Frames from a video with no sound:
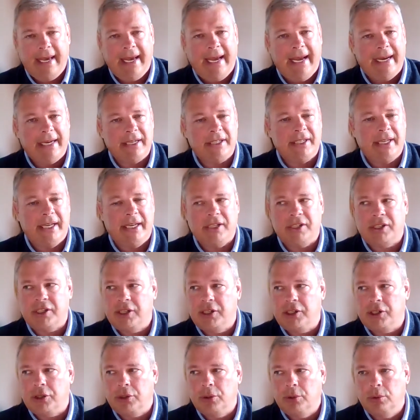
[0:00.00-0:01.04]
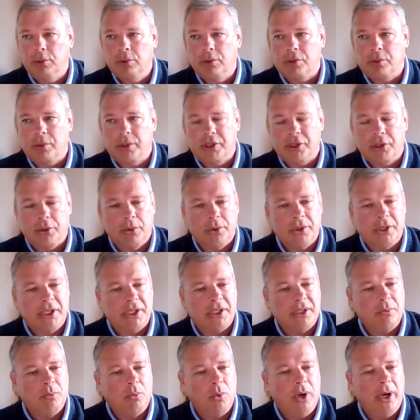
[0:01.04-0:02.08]
access to tools,
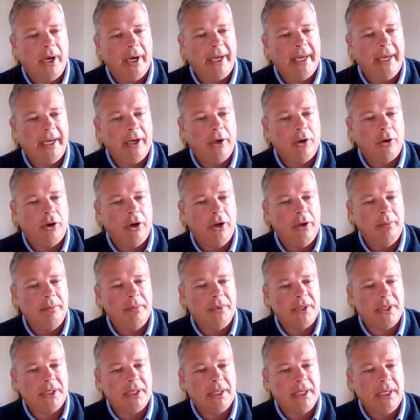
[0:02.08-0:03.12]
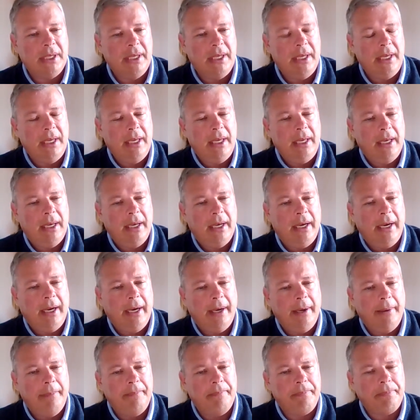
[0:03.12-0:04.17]
resources, and working groups
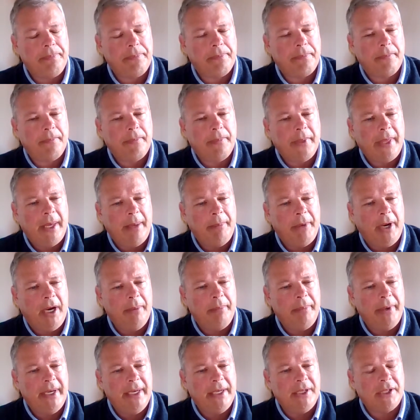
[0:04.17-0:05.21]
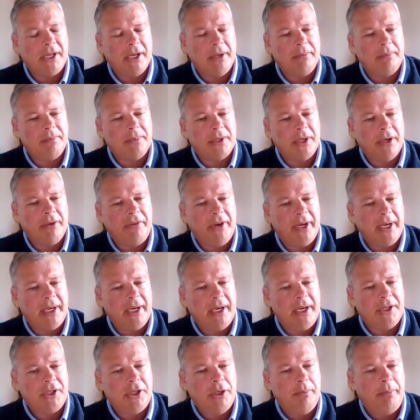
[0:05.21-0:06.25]
there might be. So if I
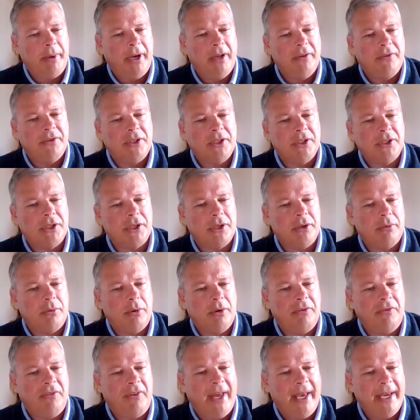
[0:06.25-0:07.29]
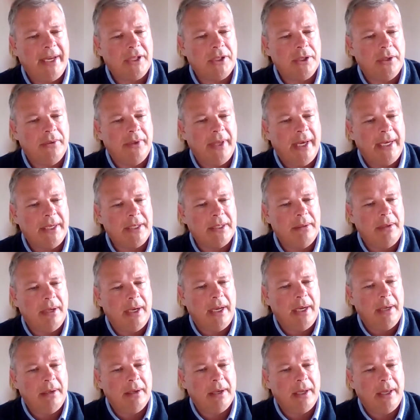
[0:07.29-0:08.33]
can ask you both to sort of reflect on that,
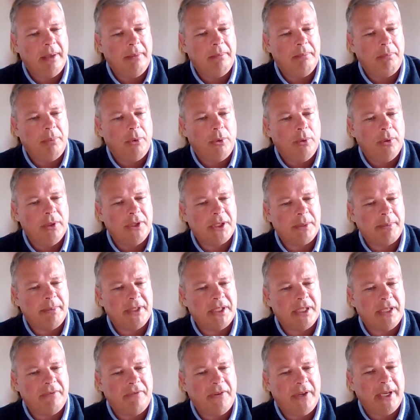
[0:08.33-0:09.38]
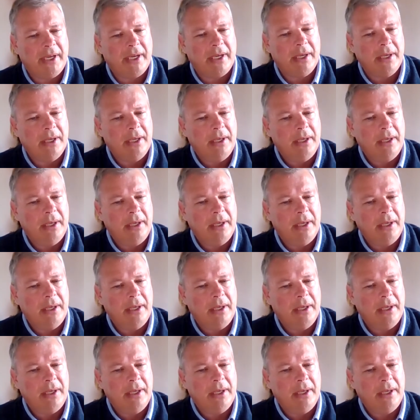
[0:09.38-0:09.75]
and Paul, a specific